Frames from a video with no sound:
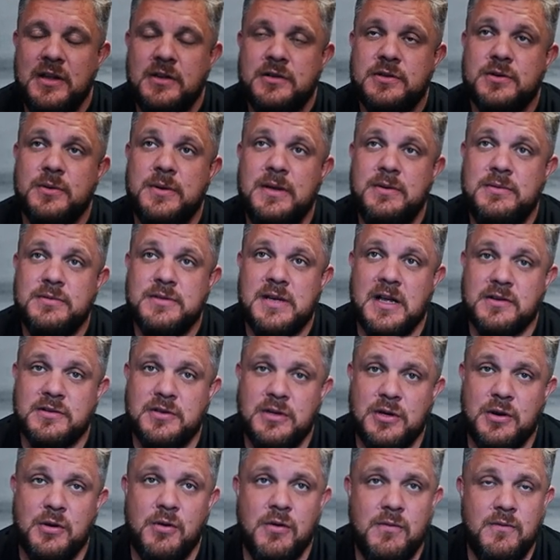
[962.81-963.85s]
So he was
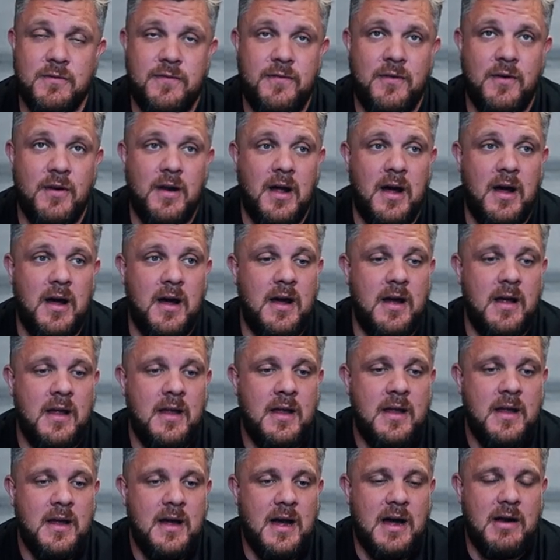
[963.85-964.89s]
actually going for
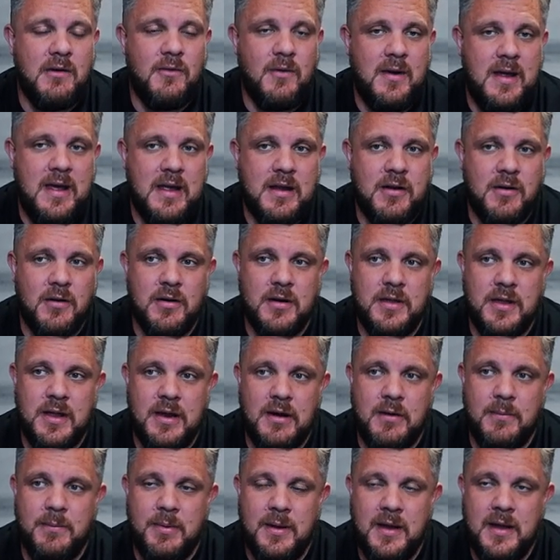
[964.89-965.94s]
a record
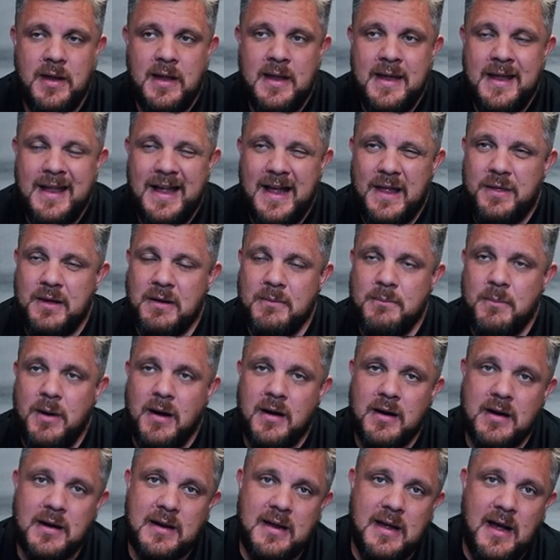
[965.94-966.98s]
there, but I think
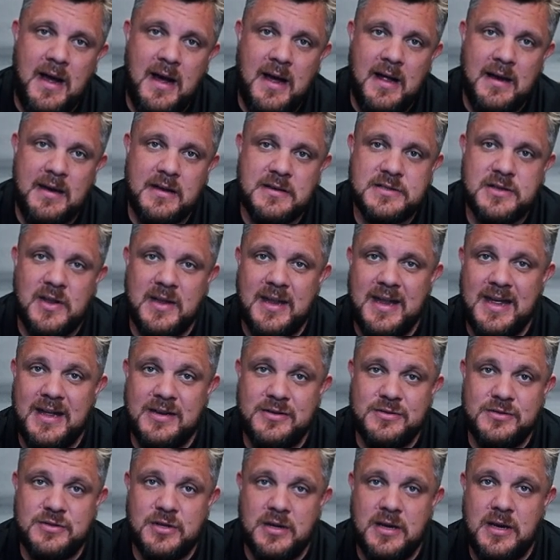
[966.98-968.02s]
Mark had a slight
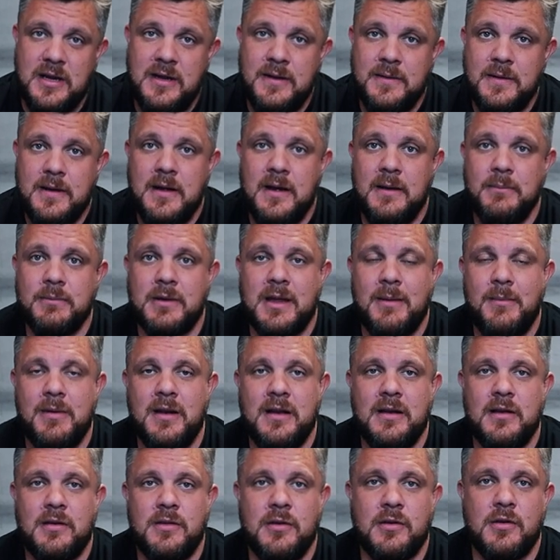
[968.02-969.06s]
injury coming
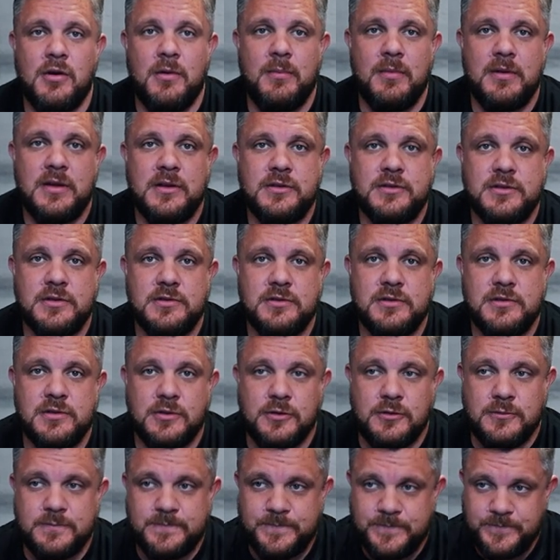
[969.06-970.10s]
into the competition,
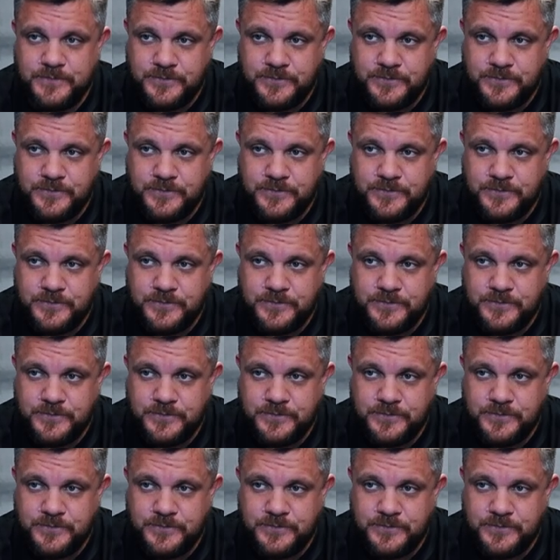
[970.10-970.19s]
so